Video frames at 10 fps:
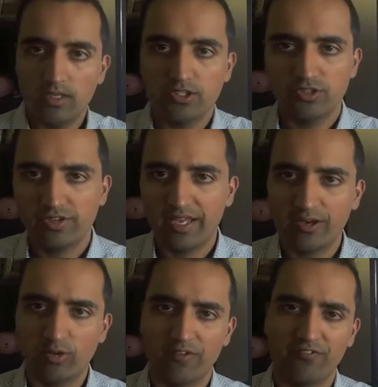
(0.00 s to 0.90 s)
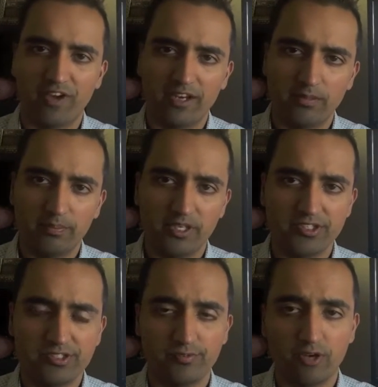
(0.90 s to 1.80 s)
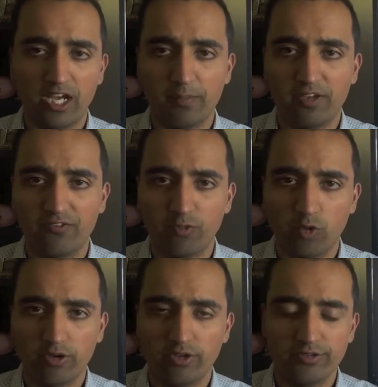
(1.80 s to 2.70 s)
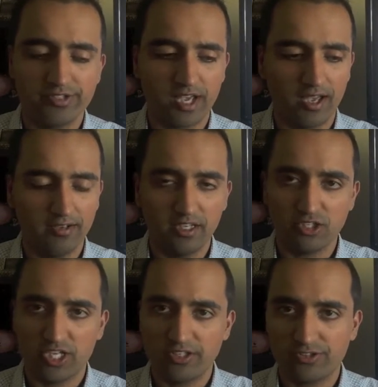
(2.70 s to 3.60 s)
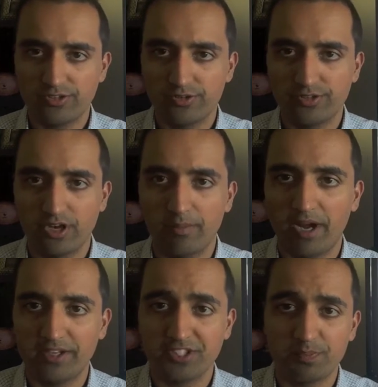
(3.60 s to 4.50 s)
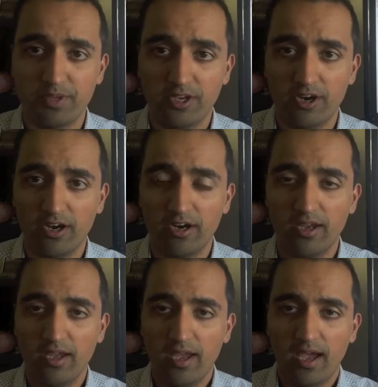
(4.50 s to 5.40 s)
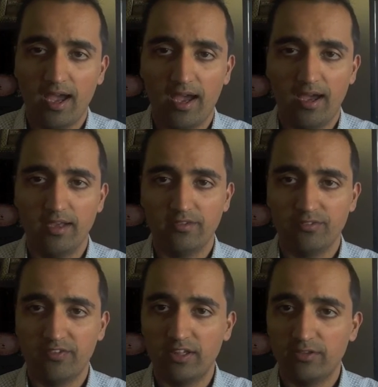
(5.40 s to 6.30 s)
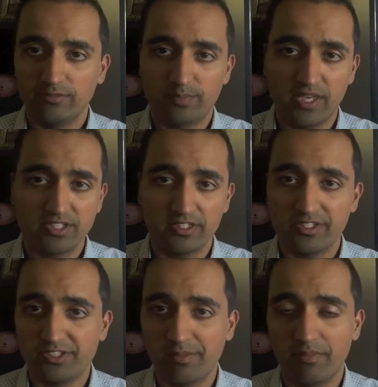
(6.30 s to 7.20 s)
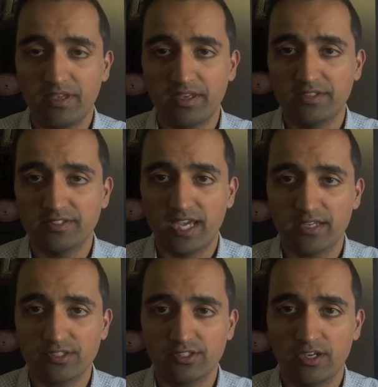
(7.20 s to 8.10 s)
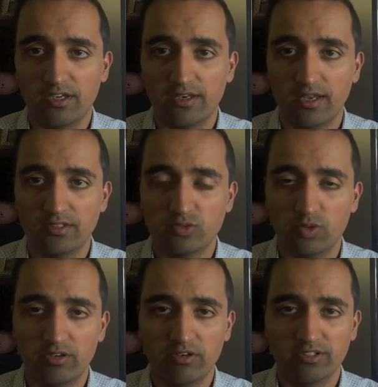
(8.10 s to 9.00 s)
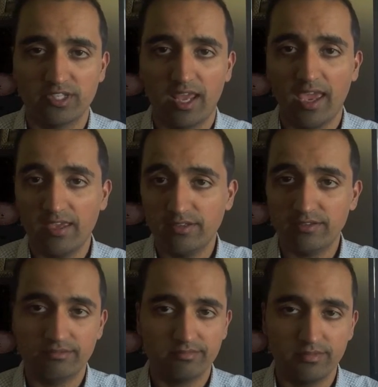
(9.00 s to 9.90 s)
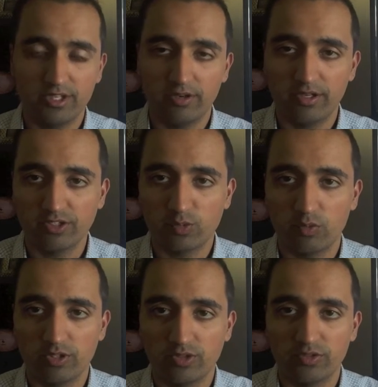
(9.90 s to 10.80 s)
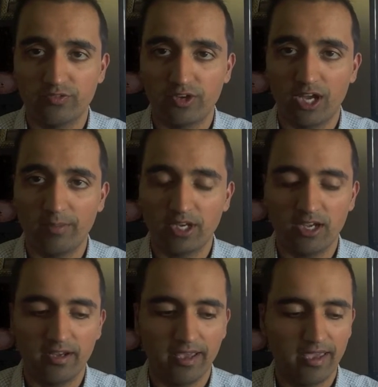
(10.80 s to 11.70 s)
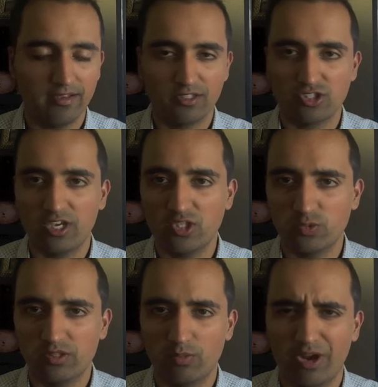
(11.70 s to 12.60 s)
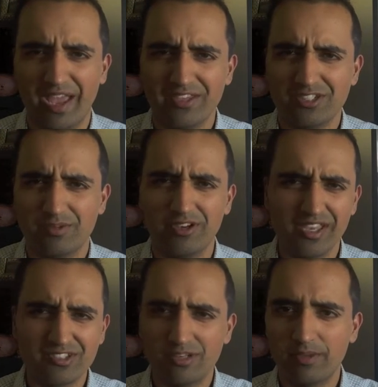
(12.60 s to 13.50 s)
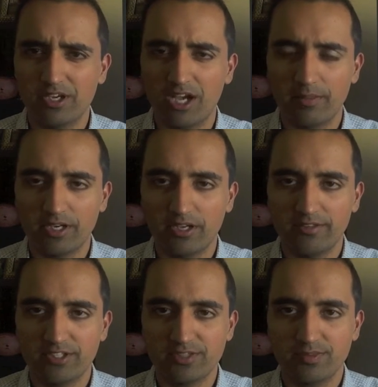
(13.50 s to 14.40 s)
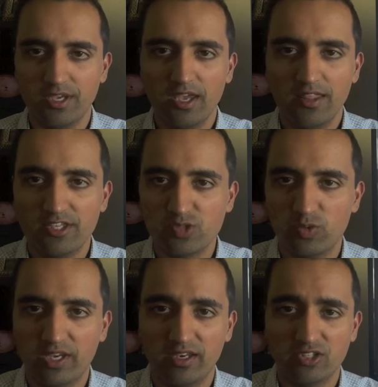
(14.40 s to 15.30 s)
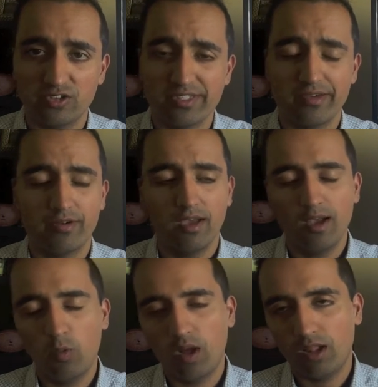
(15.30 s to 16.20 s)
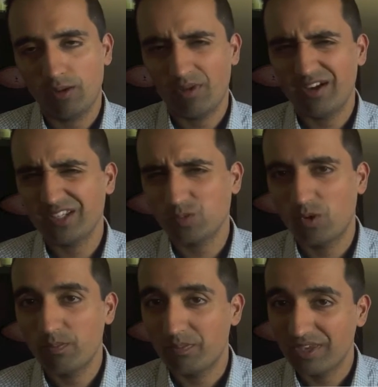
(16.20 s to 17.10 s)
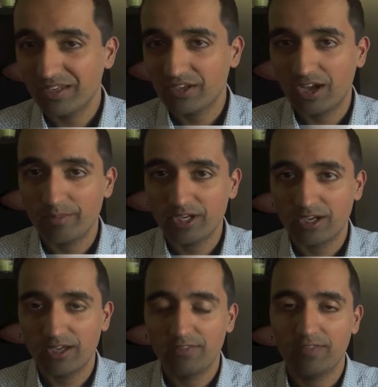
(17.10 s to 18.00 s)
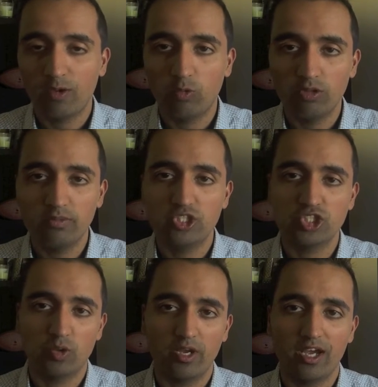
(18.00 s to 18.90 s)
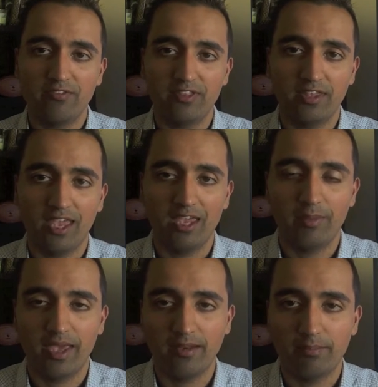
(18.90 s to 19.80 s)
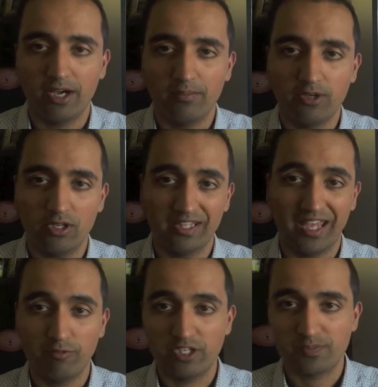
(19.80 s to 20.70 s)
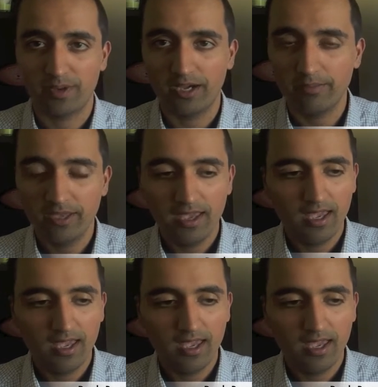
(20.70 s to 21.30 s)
Turning now to our final piece of Rock Band 4 news, Nick Chester, who's Harmonix's PR fellow, basically sent me a text on Twitter and said, hey, here's what we're doing for Comic-Con. I had an exchange with him where I asked him, are you guys going to be at Comic-Con this week? And it turns out, while Harmonix won't be at Comic-Con, they will be showing off the game at a pub called Henry's Pub